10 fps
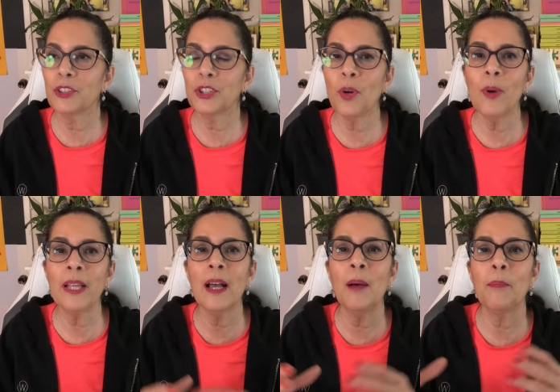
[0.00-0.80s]

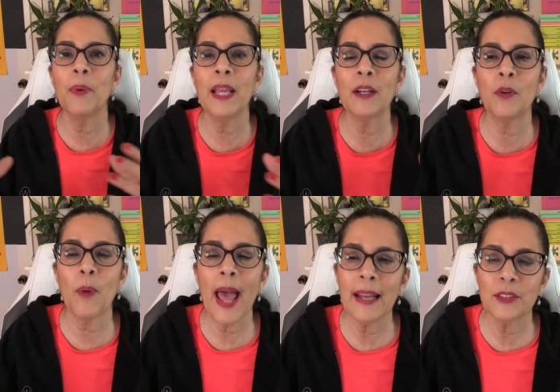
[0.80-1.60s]
showing up in
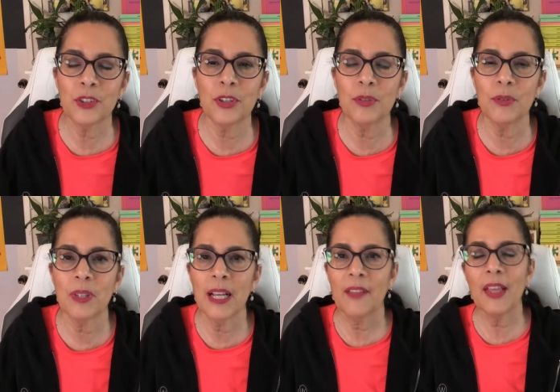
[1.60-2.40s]
gratitude,
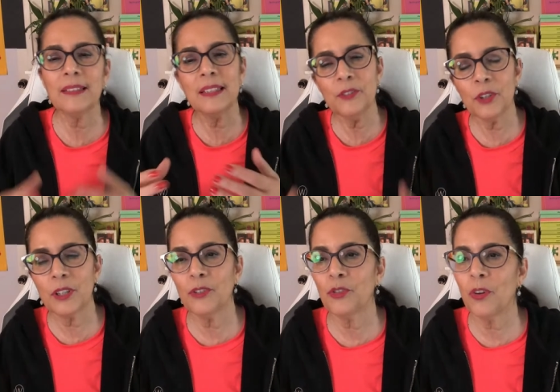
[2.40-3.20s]
that's in your
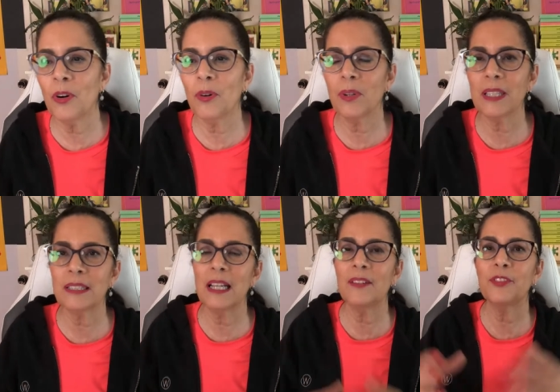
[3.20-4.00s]
control.
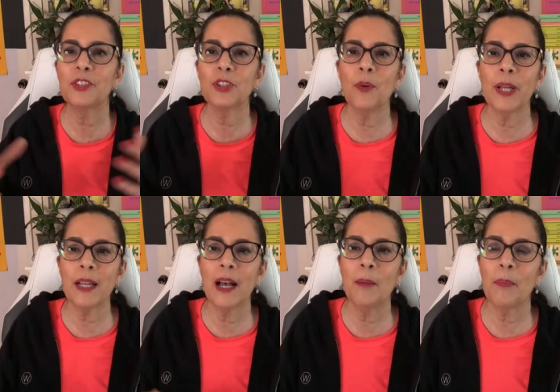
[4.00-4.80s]
Instead of
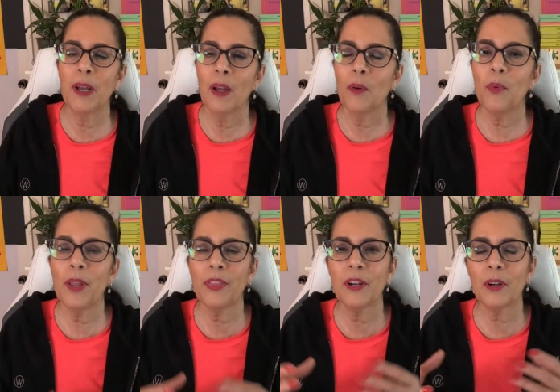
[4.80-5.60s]
showing up
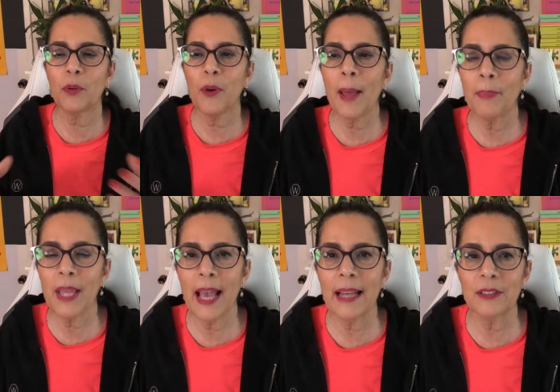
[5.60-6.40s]
with a
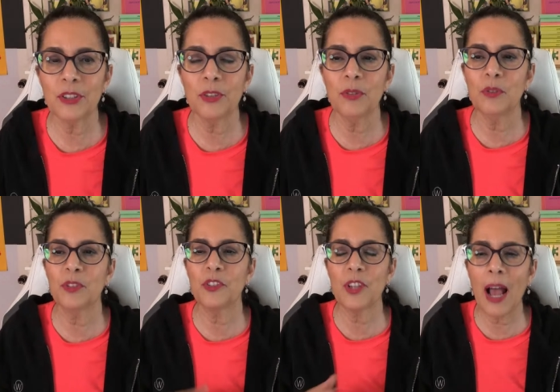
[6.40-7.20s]
crappy attitude,
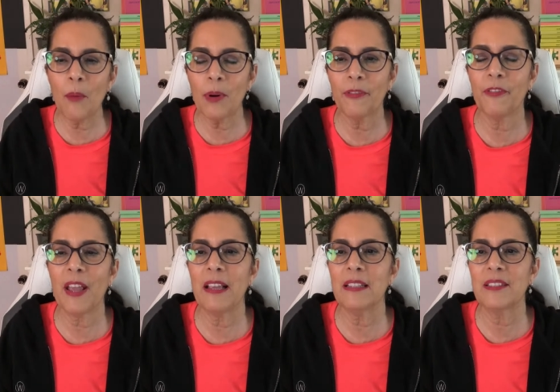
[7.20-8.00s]
sour
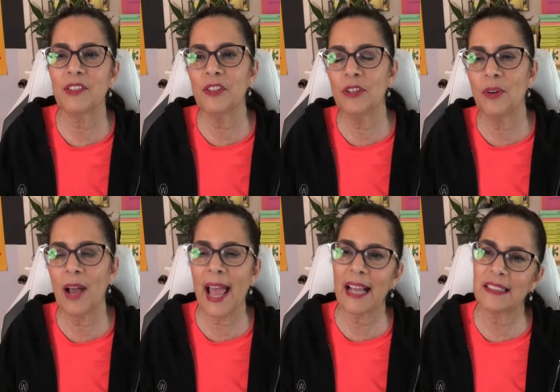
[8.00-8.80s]
face,
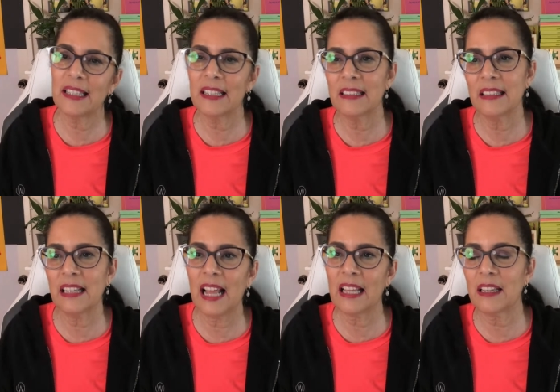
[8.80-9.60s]
acting
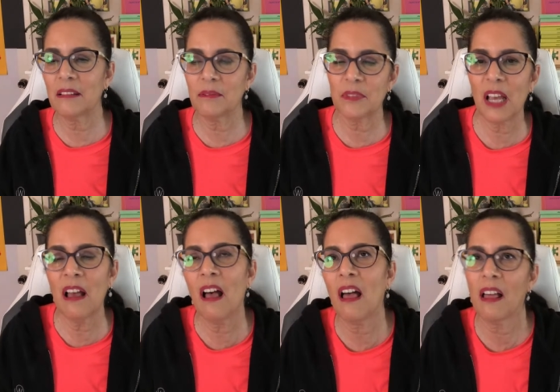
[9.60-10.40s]
like,
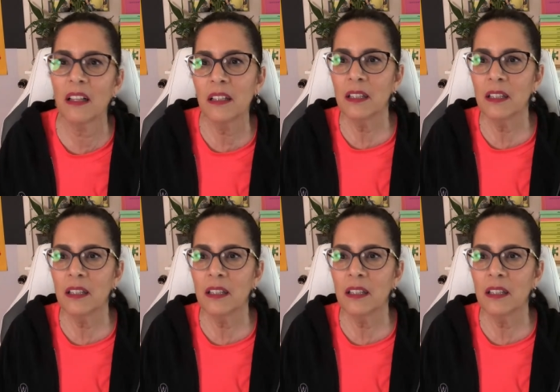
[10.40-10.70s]
ah,